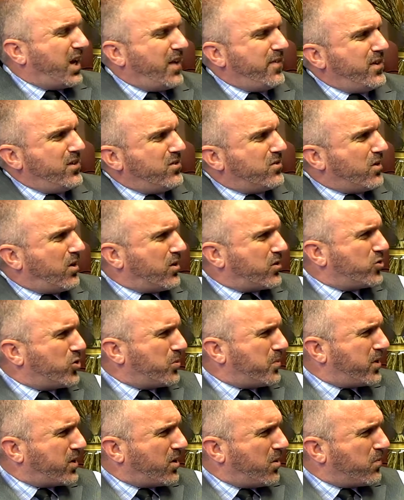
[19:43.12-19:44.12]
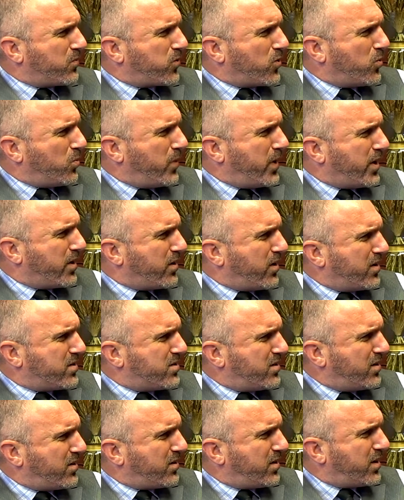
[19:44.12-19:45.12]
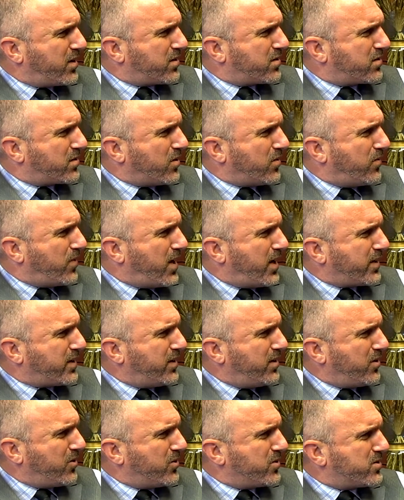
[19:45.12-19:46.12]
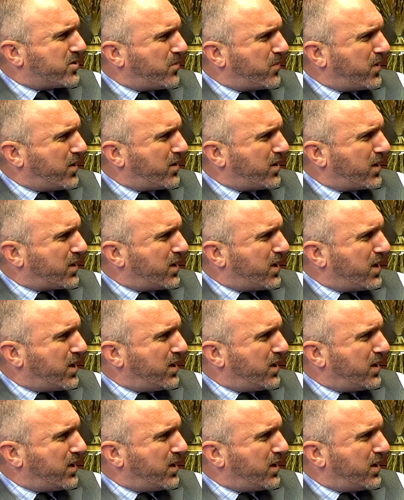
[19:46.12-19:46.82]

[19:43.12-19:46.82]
And these dogs normally come from where? Isn't it like Slovakia or something like that?